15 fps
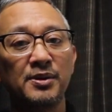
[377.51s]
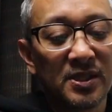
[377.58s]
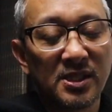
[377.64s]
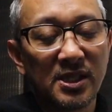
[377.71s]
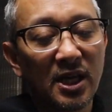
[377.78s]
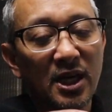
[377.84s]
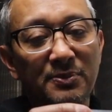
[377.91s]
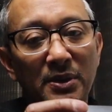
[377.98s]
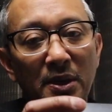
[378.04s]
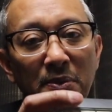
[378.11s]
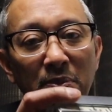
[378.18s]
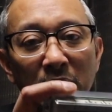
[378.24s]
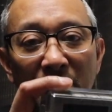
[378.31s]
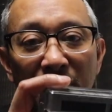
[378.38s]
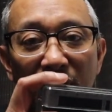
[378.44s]
The seller
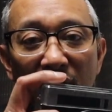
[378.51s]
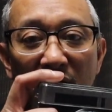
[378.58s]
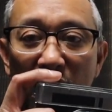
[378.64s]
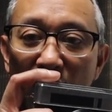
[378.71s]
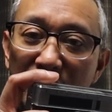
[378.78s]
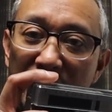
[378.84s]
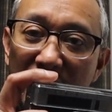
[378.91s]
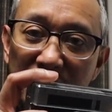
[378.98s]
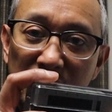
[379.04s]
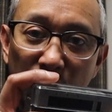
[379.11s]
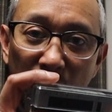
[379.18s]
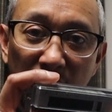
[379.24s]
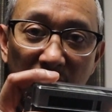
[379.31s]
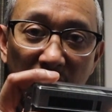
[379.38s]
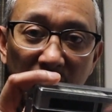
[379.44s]
probably thought, oh yeah, it's
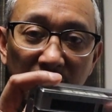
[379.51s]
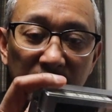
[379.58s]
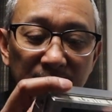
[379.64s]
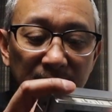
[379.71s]
working.